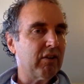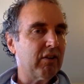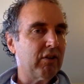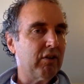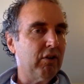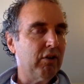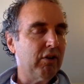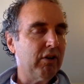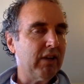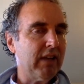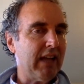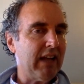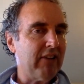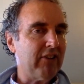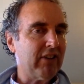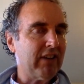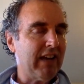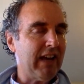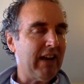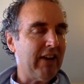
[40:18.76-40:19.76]
Google
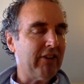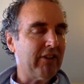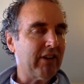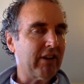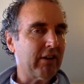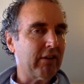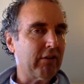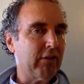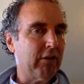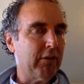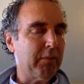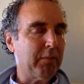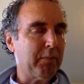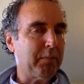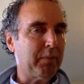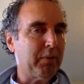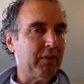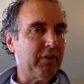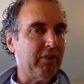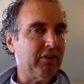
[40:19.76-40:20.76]
Education Group
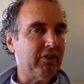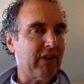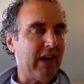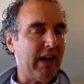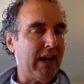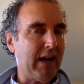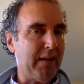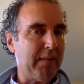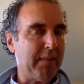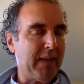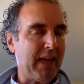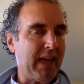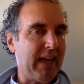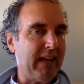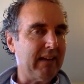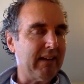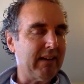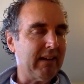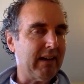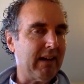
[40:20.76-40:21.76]
Punjab
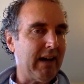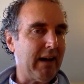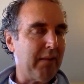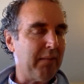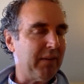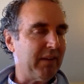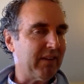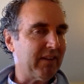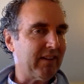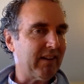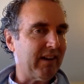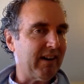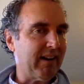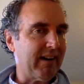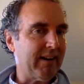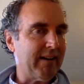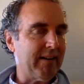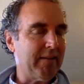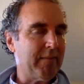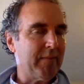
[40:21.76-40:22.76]
and
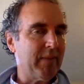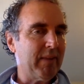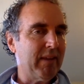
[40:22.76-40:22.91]
Amritsar